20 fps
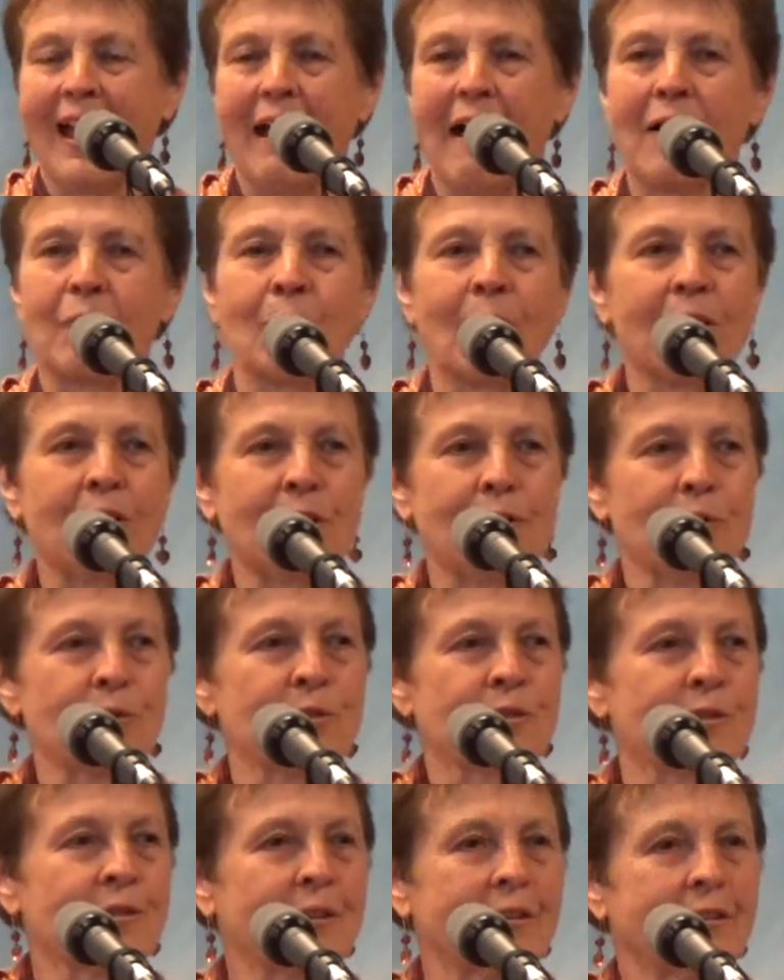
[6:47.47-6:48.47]
want to
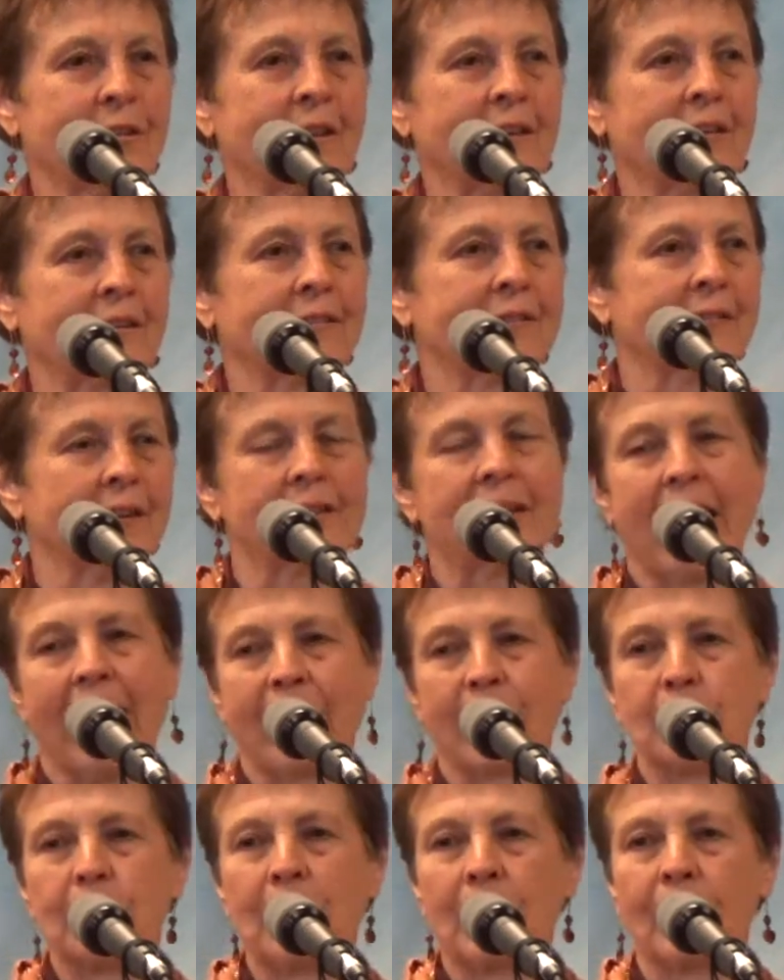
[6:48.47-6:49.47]
use the
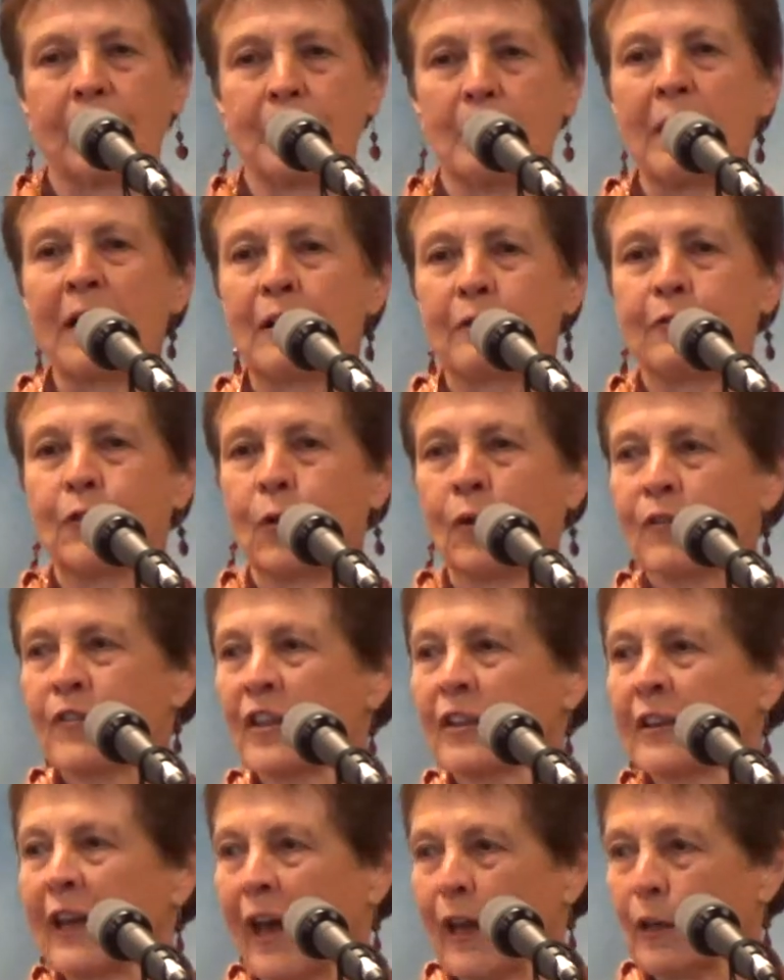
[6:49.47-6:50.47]
caterpillar, the metaphor of the
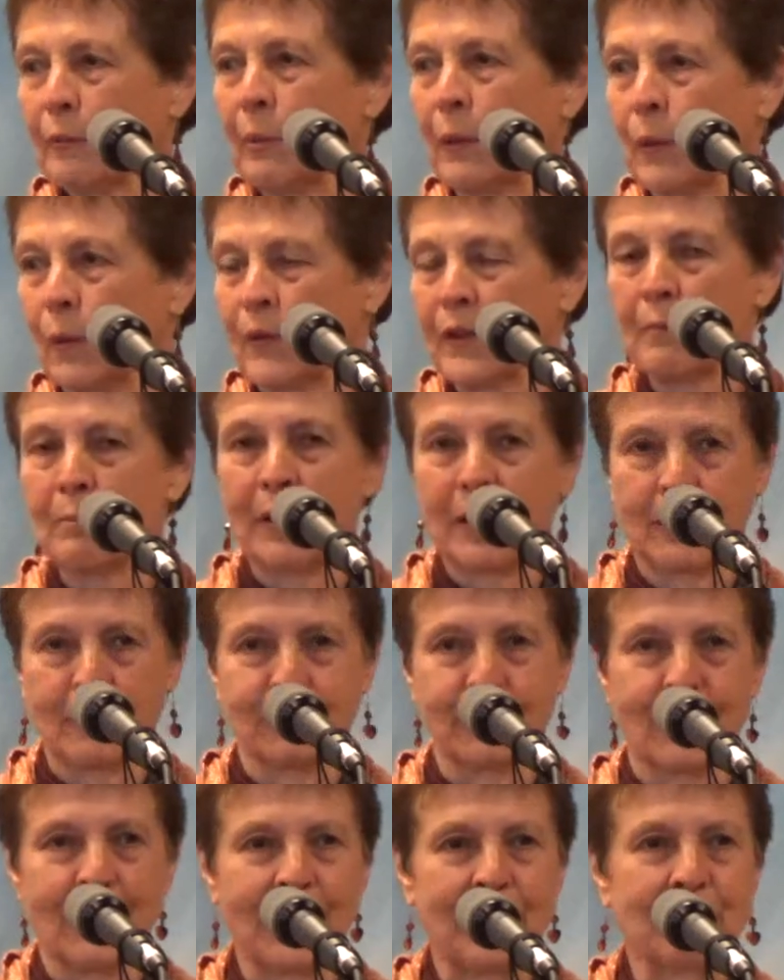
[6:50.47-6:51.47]
caterpillar and the
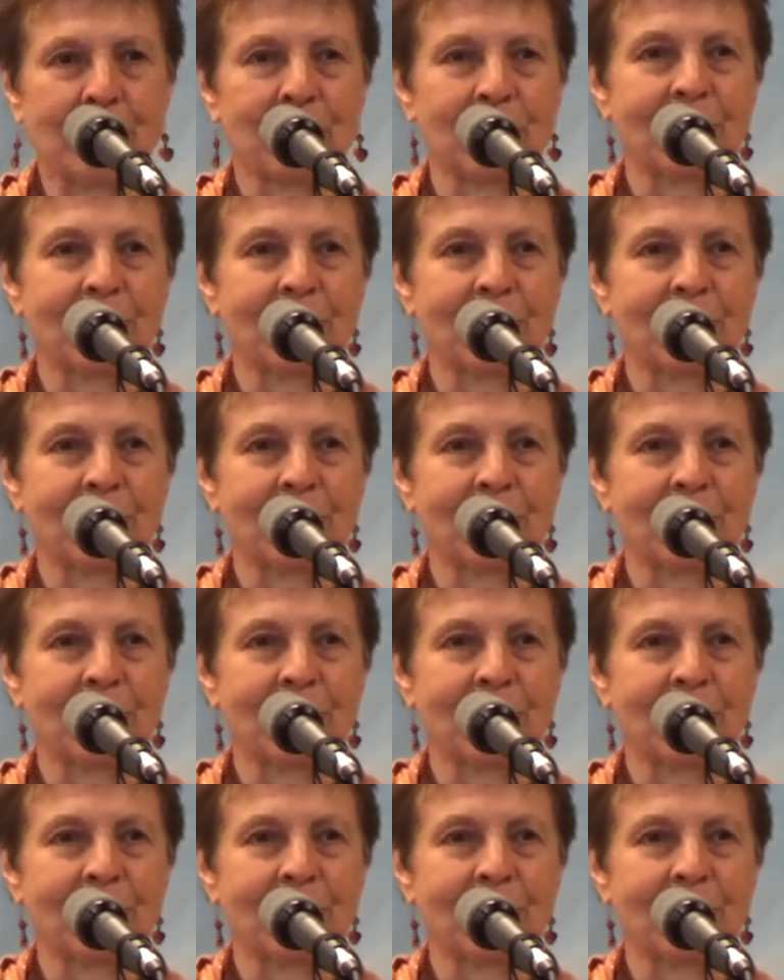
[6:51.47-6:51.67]
butterfly.